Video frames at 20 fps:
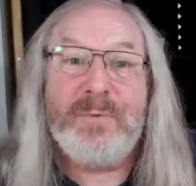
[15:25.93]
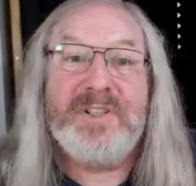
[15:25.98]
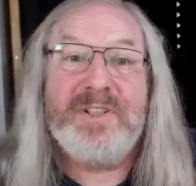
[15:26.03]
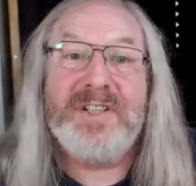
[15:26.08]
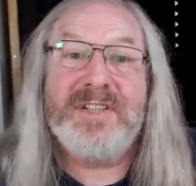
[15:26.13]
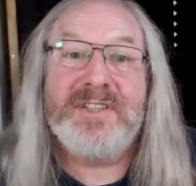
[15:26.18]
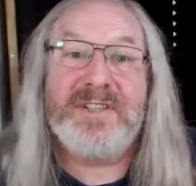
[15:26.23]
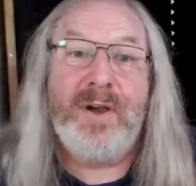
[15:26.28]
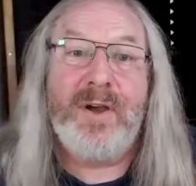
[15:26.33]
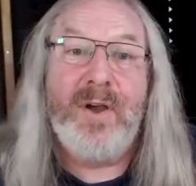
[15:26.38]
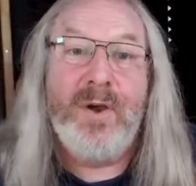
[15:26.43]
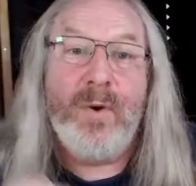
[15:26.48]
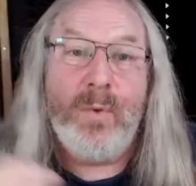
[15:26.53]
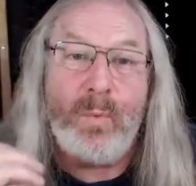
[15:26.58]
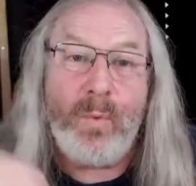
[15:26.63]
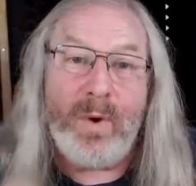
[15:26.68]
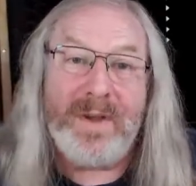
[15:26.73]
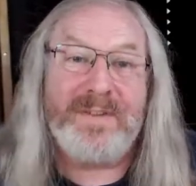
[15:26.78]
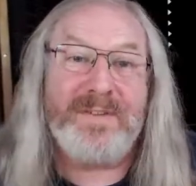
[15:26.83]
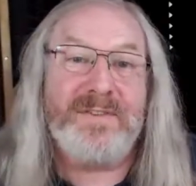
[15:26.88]
which is a
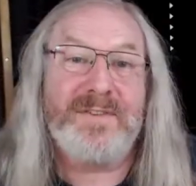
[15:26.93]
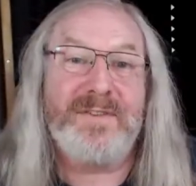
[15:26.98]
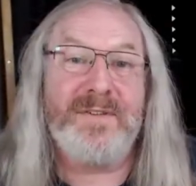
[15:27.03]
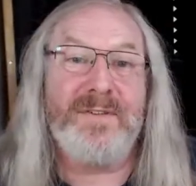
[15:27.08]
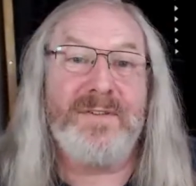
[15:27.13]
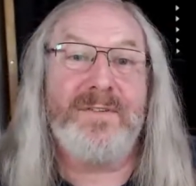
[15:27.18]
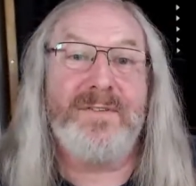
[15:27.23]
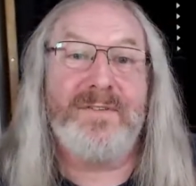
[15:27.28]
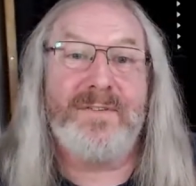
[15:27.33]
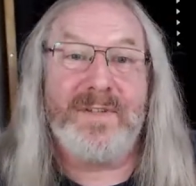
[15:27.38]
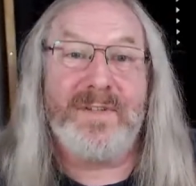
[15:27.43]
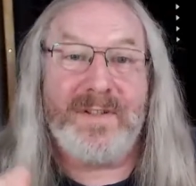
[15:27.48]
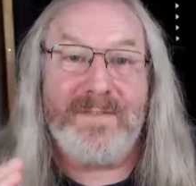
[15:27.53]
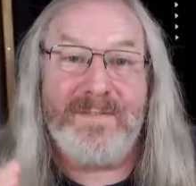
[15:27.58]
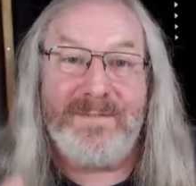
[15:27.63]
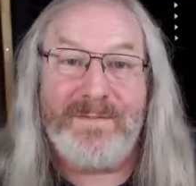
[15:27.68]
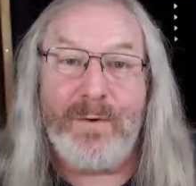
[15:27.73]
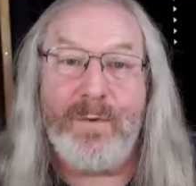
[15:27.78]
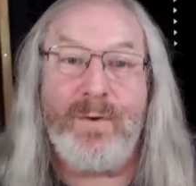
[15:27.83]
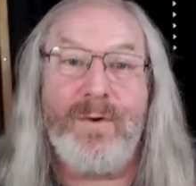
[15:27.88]
1 2 3
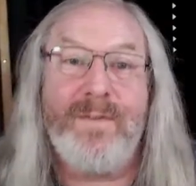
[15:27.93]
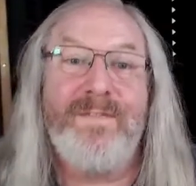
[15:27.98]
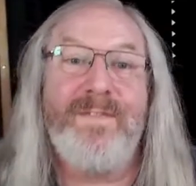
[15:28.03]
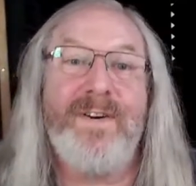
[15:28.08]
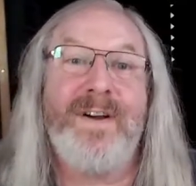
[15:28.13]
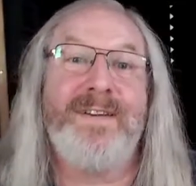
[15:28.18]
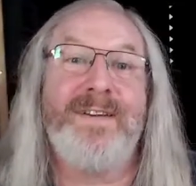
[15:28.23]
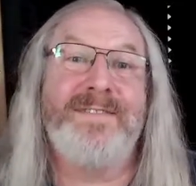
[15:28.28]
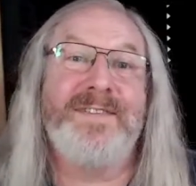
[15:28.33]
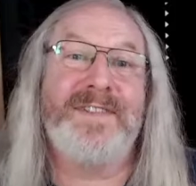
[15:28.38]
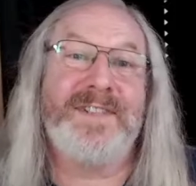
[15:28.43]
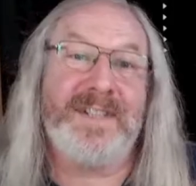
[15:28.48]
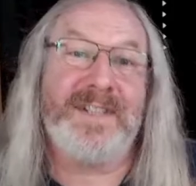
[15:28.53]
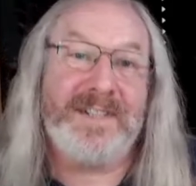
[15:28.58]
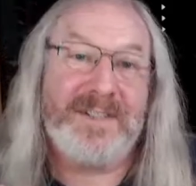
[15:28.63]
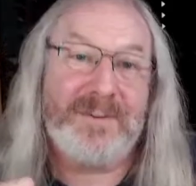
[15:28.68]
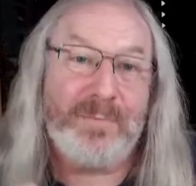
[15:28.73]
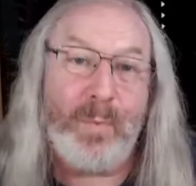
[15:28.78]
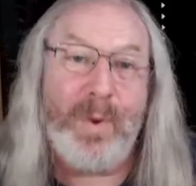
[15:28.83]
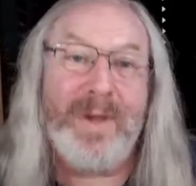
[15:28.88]
4 5
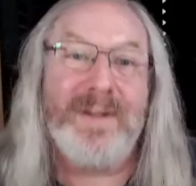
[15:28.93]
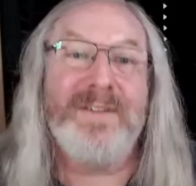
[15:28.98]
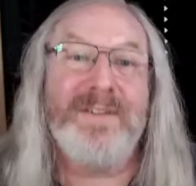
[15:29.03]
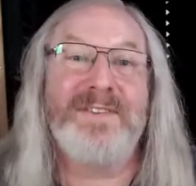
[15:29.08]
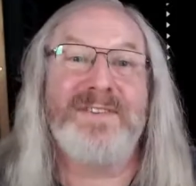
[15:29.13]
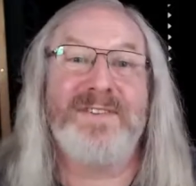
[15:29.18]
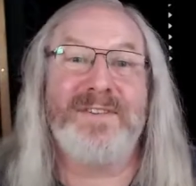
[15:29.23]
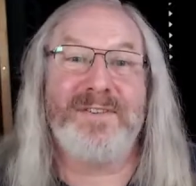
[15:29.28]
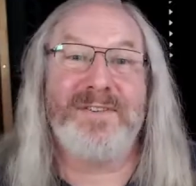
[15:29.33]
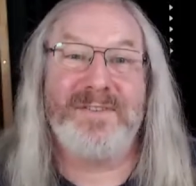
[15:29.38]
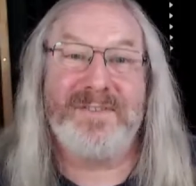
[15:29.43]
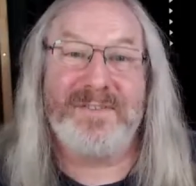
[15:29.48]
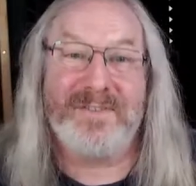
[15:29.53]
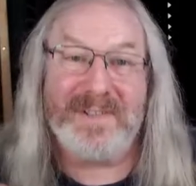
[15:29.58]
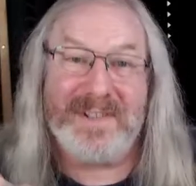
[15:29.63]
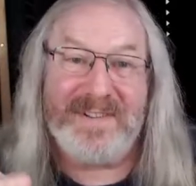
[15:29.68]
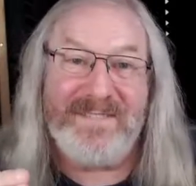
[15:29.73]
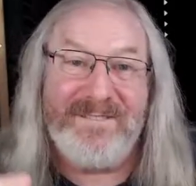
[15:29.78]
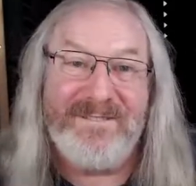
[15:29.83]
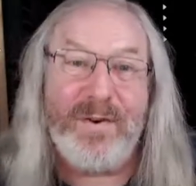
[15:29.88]
6 1 2
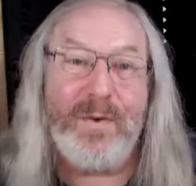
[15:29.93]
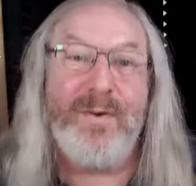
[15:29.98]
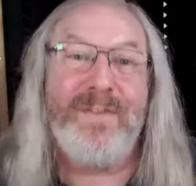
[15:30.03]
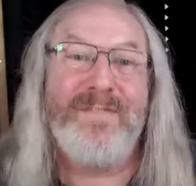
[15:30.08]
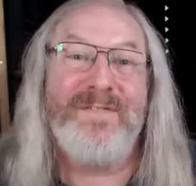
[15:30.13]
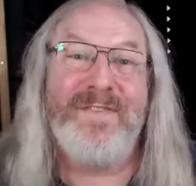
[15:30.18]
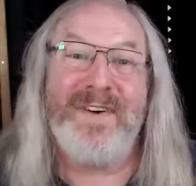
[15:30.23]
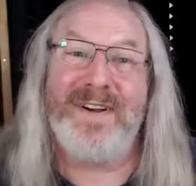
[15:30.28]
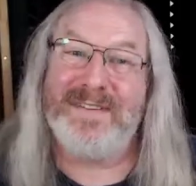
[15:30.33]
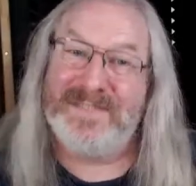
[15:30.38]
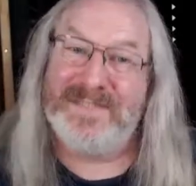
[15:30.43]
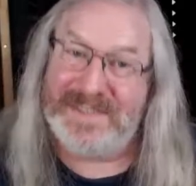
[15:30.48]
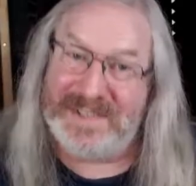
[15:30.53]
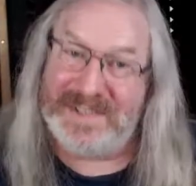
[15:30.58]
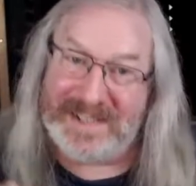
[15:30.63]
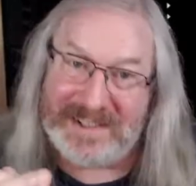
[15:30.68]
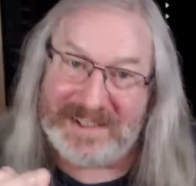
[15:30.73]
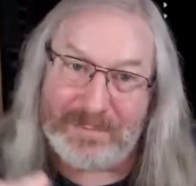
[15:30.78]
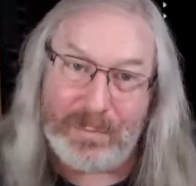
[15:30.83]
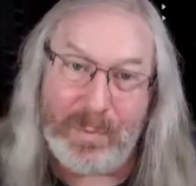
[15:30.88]
3 4 5
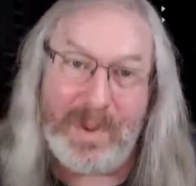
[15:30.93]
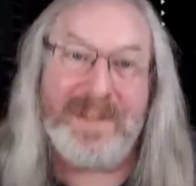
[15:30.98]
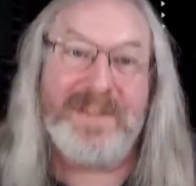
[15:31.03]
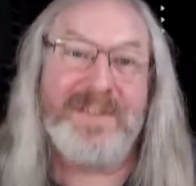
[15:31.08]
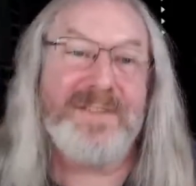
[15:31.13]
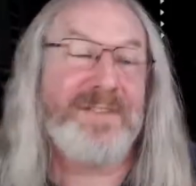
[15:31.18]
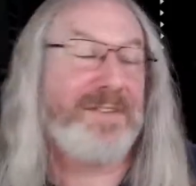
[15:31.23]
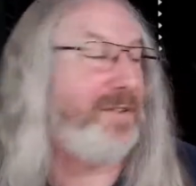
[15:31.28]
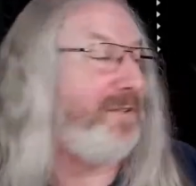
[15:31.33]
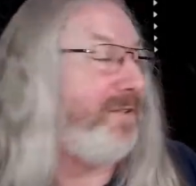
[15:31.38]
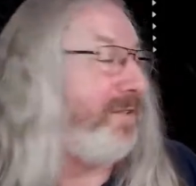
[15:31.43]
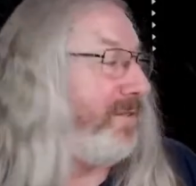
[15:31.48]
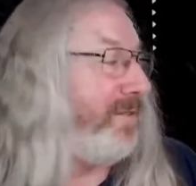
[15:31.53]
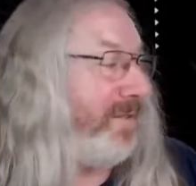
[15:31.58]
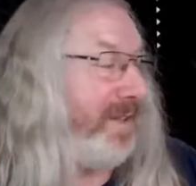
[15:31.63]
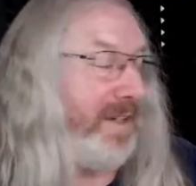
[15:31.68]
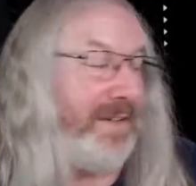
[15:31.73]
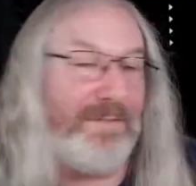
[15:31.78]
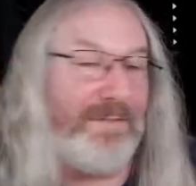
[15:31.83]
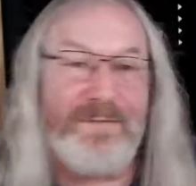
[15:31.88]
6 1 2
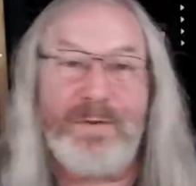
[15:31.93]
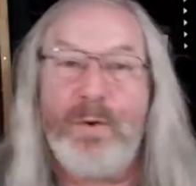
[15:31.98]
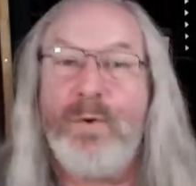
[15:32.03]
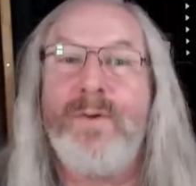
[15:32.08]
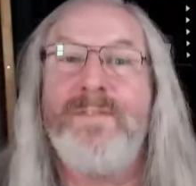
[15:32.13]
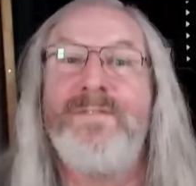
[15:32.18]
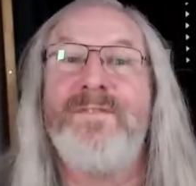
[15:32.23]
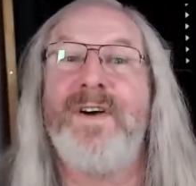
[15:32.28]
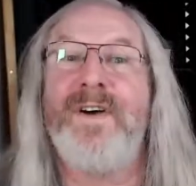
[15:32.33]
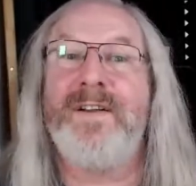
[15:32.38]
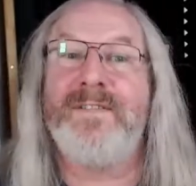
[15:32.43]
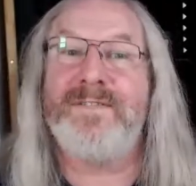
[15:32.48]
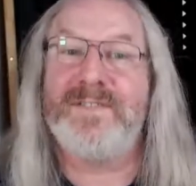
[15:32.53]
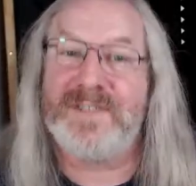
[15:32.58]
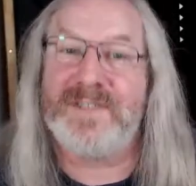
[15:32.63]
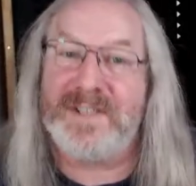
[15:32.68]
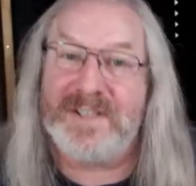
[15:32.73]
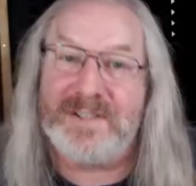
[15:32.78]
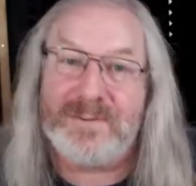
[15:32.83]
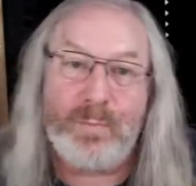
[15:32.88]
3 4 5
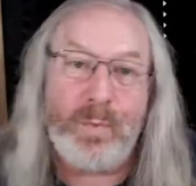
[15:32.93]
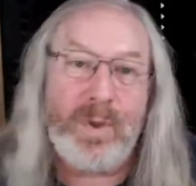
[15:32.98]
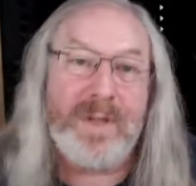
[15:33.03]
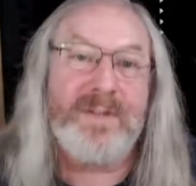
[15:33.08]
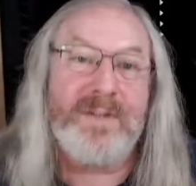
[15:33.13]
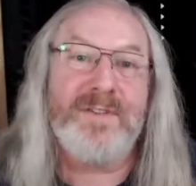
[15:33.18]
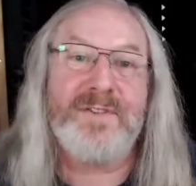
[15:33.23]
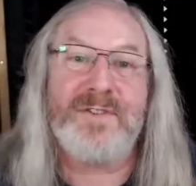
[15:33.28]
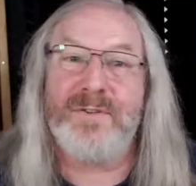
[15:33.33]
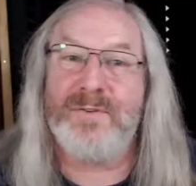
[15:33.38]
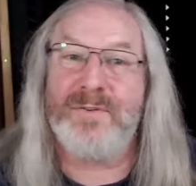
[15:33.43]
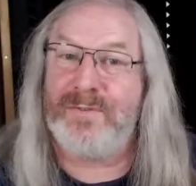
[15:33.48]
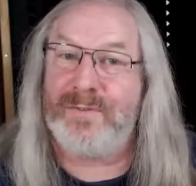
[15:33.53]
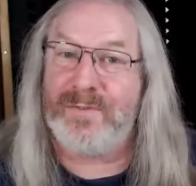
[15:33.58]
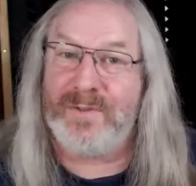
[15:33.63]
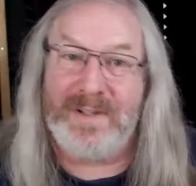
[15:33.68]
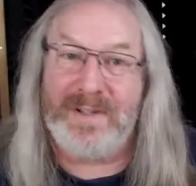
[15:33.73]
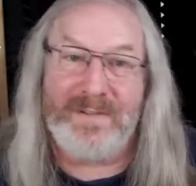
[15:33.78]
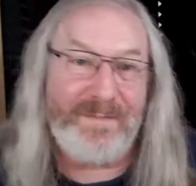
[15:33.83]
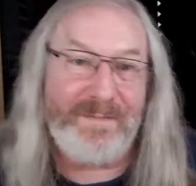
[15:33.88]
6 1 2
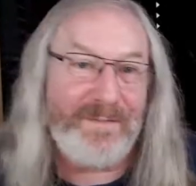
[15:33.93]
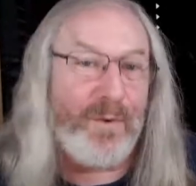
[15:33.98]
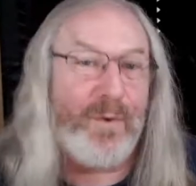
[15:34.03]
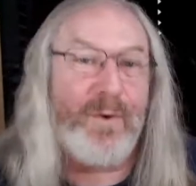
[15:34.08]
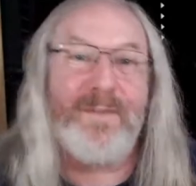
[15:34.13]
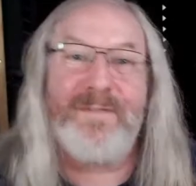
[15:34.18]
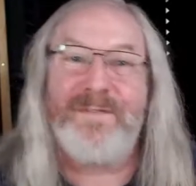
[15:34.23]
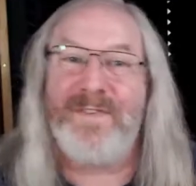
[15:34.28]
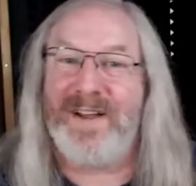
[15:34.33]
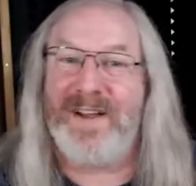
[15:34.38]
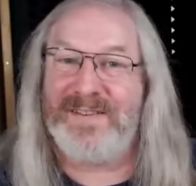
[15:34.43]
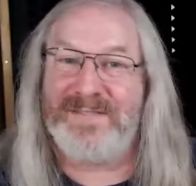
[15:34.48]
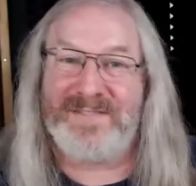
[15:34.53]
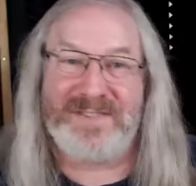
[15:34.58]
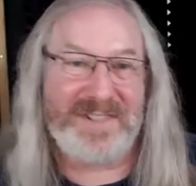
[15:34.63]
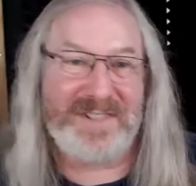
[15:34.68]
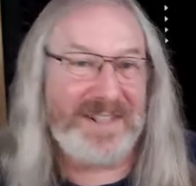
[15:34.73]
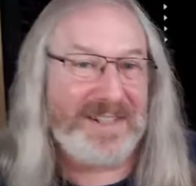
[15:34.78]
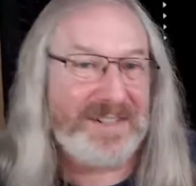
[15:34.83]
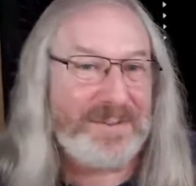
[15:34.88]
3 4
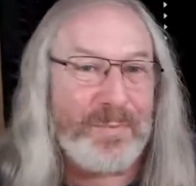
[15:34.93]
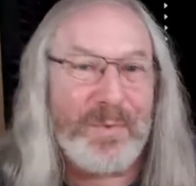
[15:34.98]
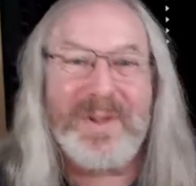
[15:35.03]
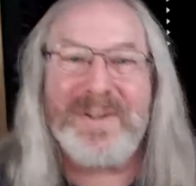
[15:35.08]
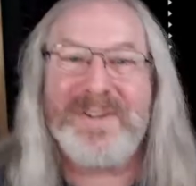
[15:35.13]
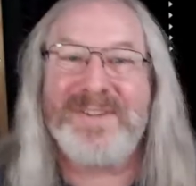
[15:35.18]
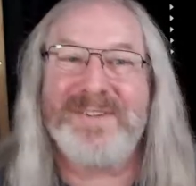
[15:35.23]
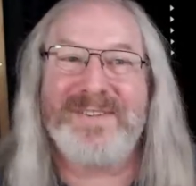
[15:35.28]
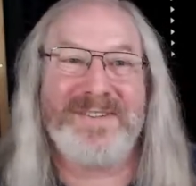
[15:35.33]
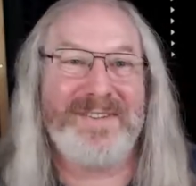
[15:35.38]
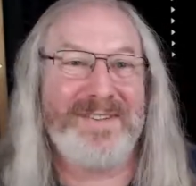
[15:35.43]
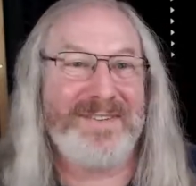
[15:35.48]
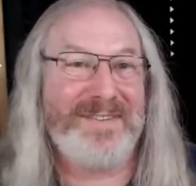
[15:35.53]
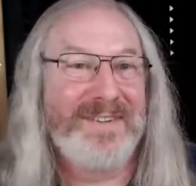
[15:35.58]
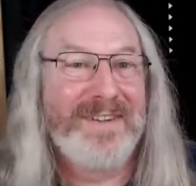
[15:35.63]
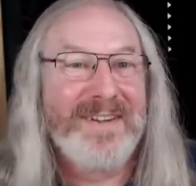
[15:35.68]
5 6 1 2,